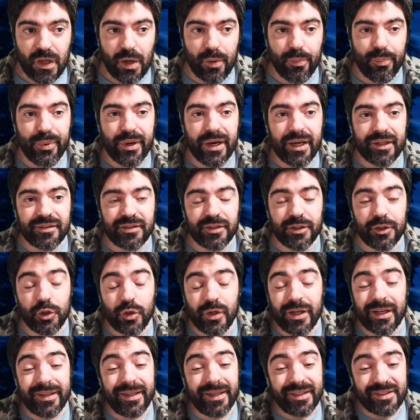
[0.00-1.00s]
But you
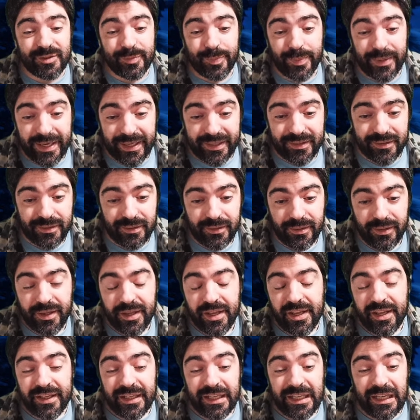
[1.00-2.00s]
can expect
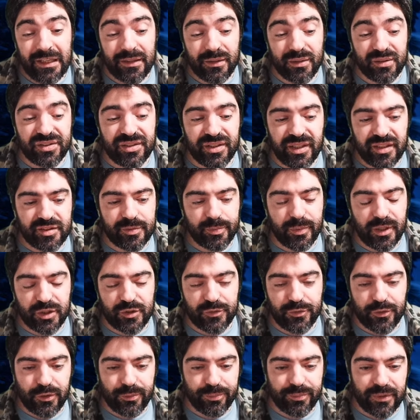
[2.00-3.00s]
in 6 months
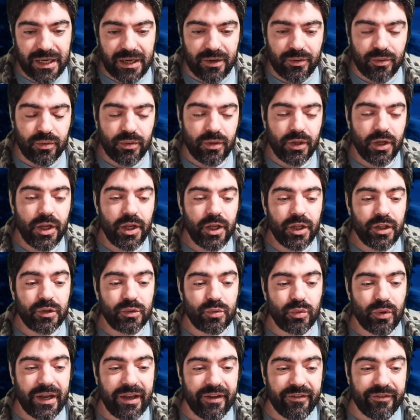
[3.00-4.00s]
from now
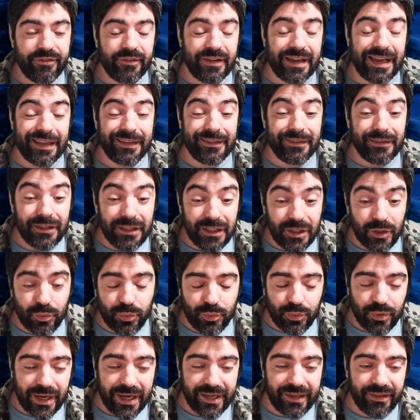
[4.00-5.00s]
to have a new
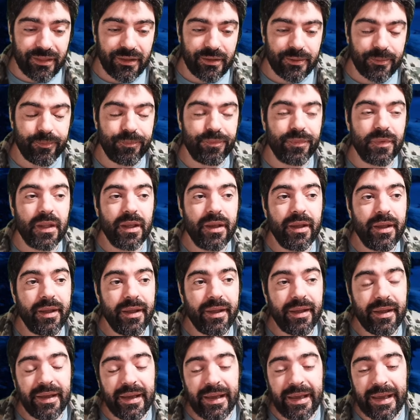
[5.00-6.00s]
raid,
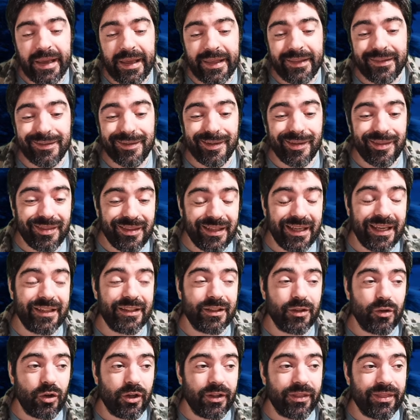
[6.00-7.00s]
and
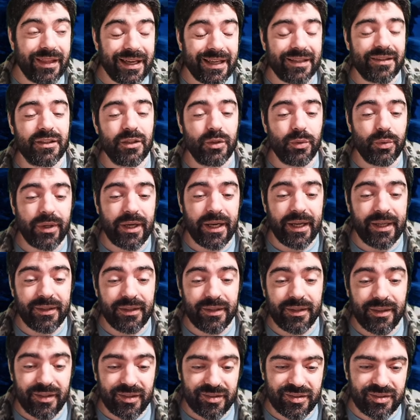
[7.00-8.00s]
then on that new
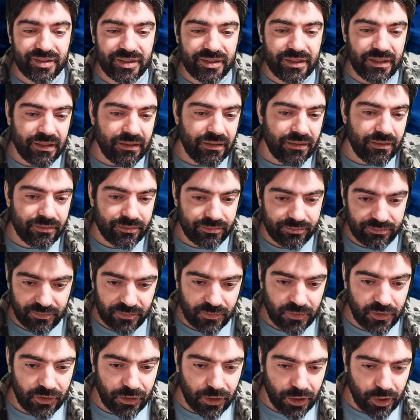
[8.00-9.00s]
raid, the skill
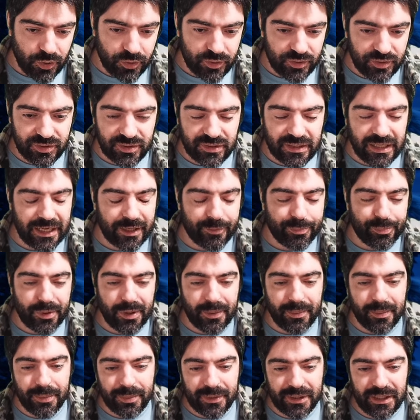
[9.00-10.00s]
nodes are
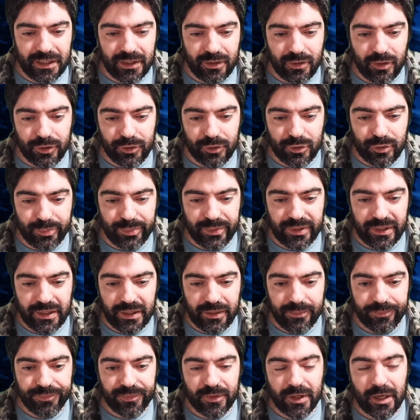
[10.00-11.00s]
probably going to
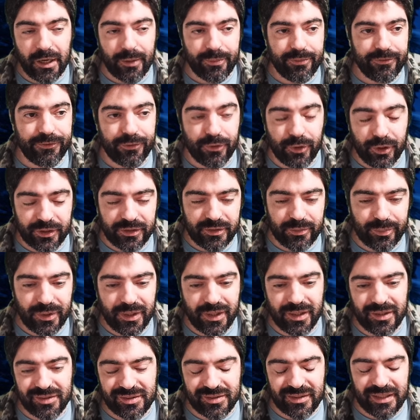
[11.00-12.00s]
be up front,
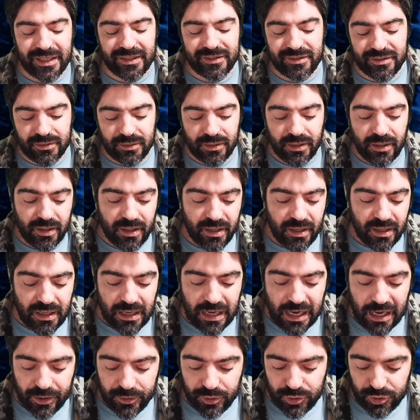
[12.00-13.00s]
because that's
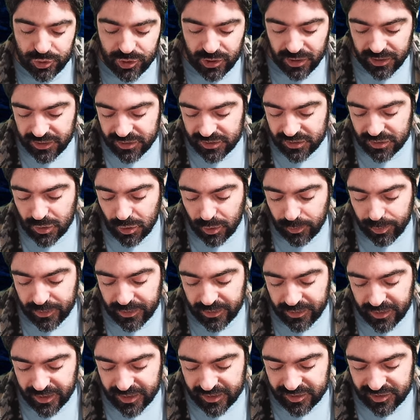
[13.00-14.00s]
how usually
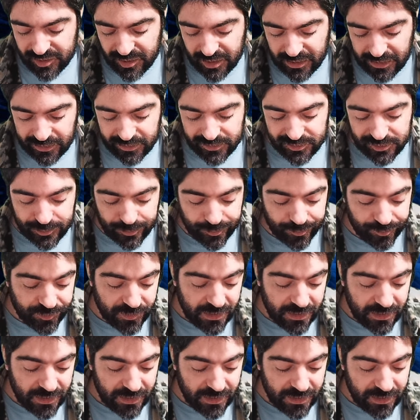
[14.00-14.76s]
Scopley does things.